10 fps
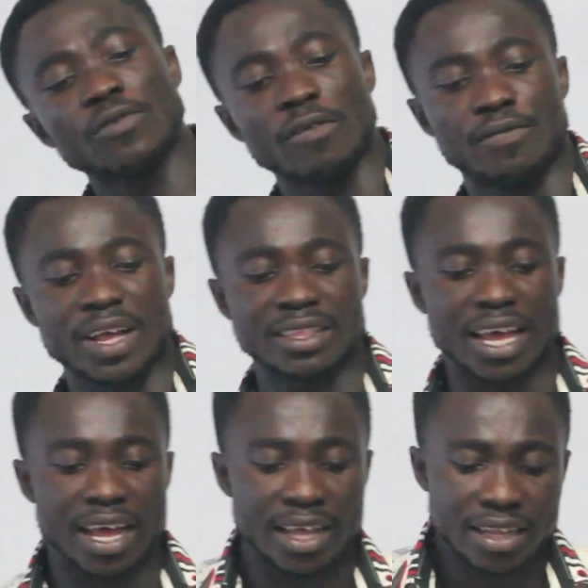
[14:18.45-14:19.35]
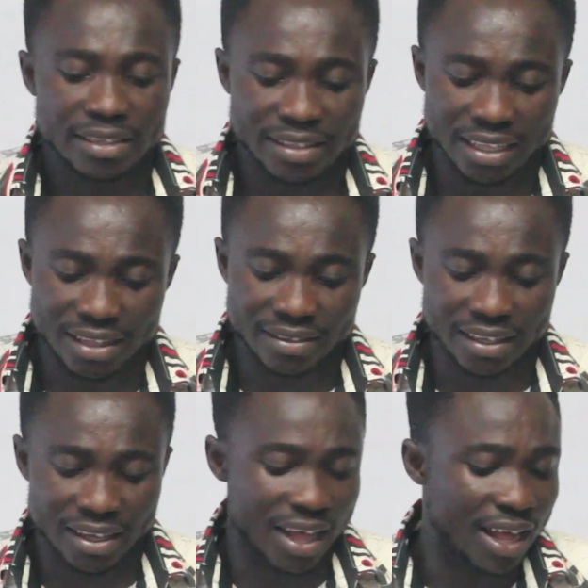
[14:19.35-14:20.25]
for further
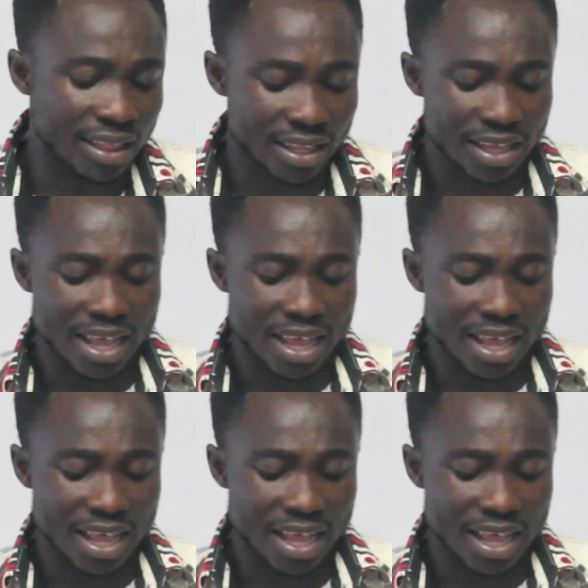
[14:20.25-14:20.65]
statistical